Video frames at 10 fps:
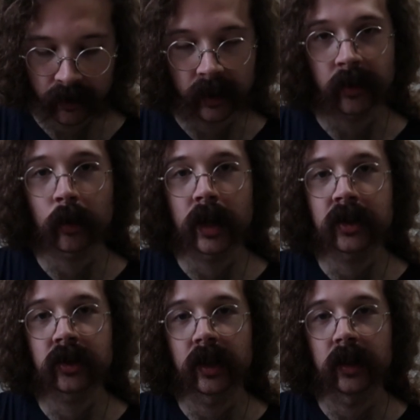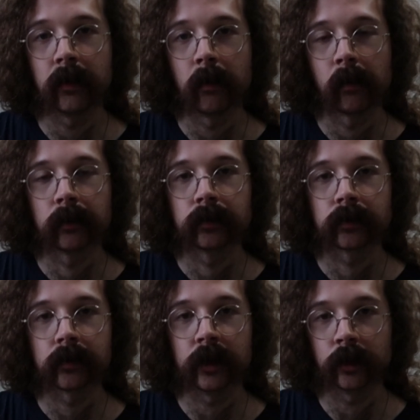flavor wise,
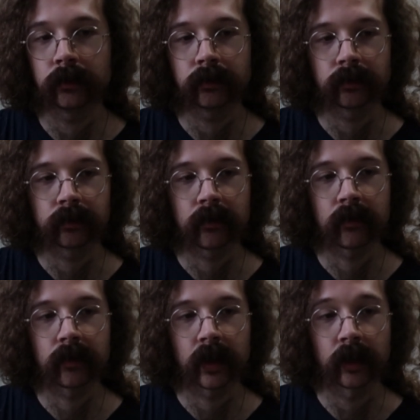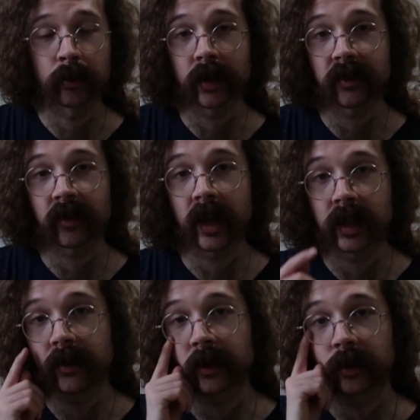you know, they're pretty
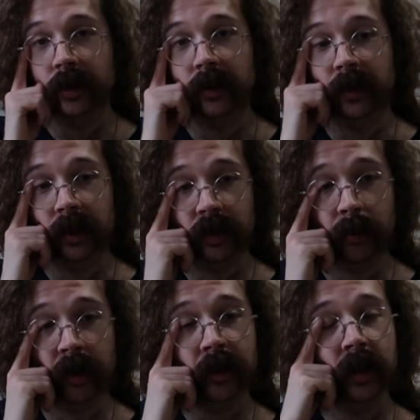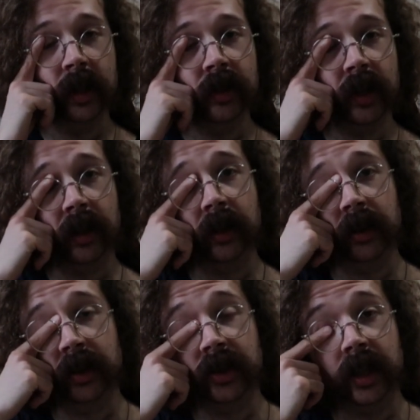fatty, even though they're small sardines. Like
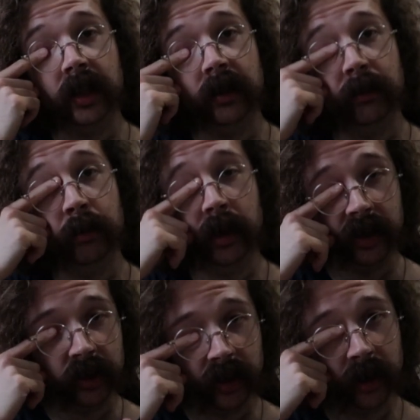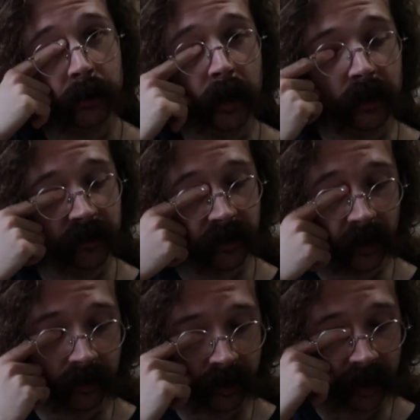the skin brings a good amount
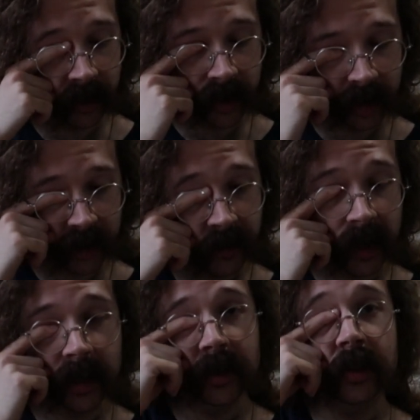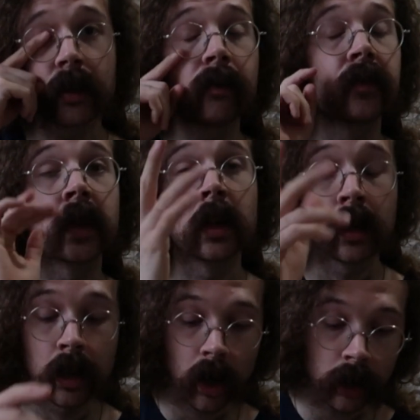of delicious fattiness in them.
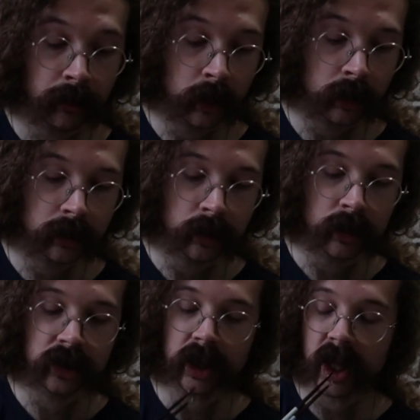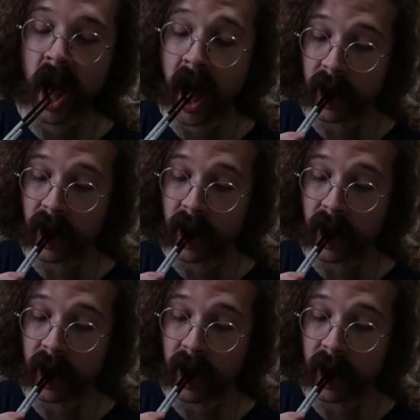Olive oil, you know, it's not